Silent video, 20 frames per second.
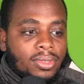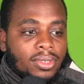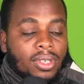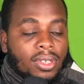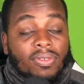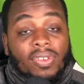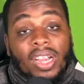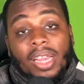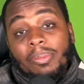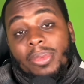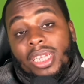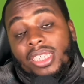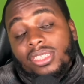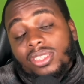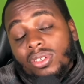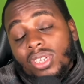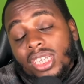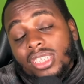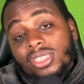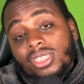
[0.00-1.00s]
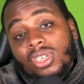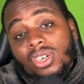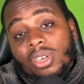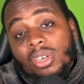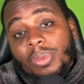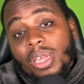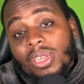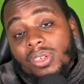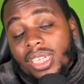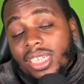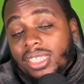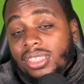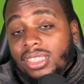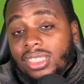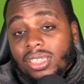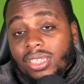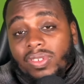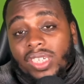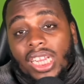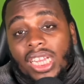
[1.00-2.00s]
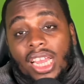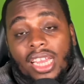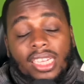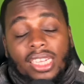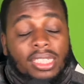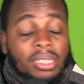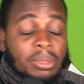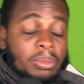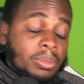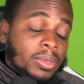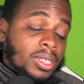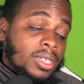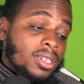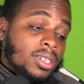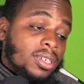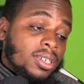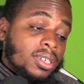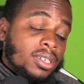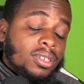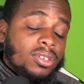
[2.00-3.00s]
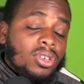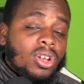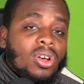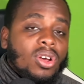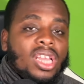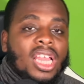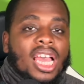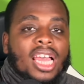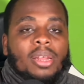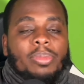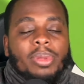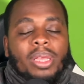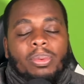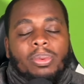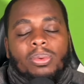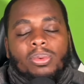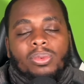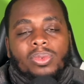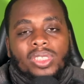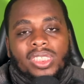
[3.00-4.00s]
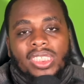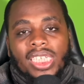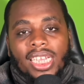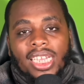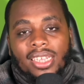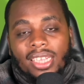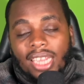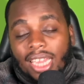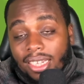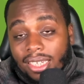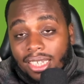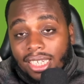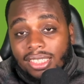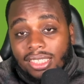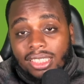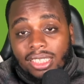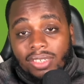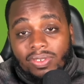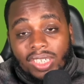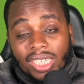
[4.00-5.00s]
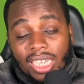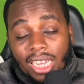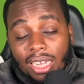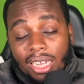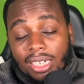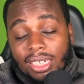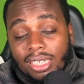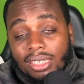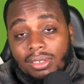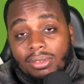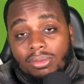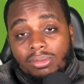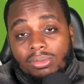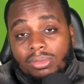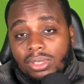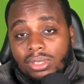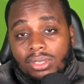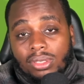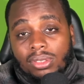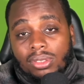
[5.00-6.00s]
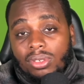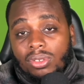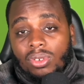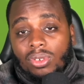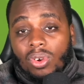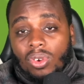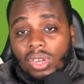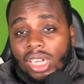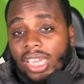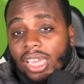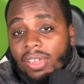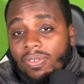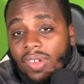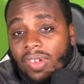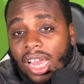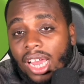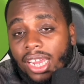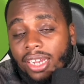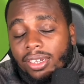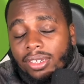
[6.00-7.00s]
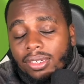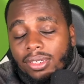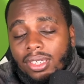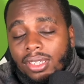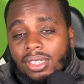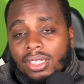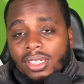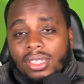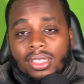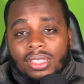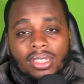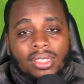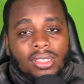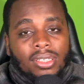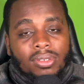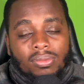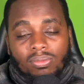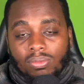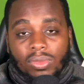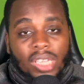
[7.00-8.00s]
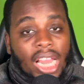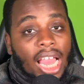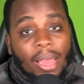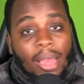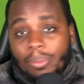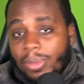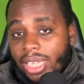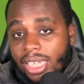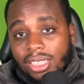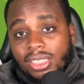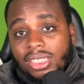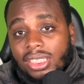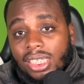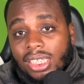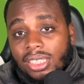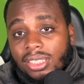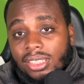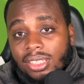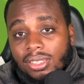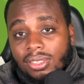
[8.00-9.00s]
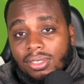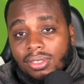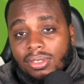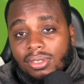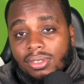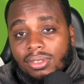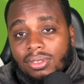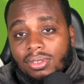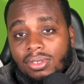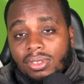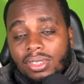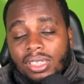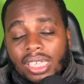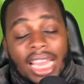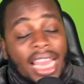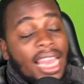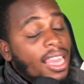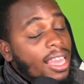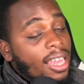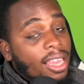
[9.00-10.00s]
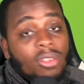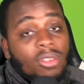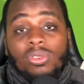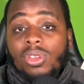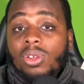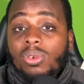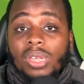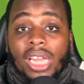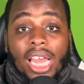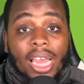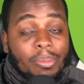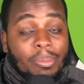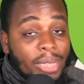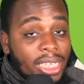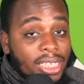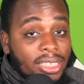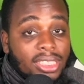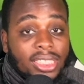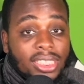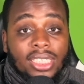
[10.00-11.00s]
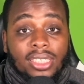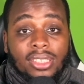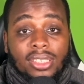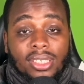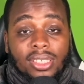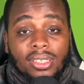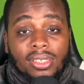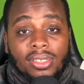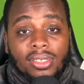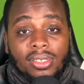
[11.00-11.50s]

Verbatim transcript: All right, man. So let's talk about Nick Sirianni. You know, a lot of people were saying like Nick Sirianni's going to get fired. Not mid-season. Hell no, not mid-season.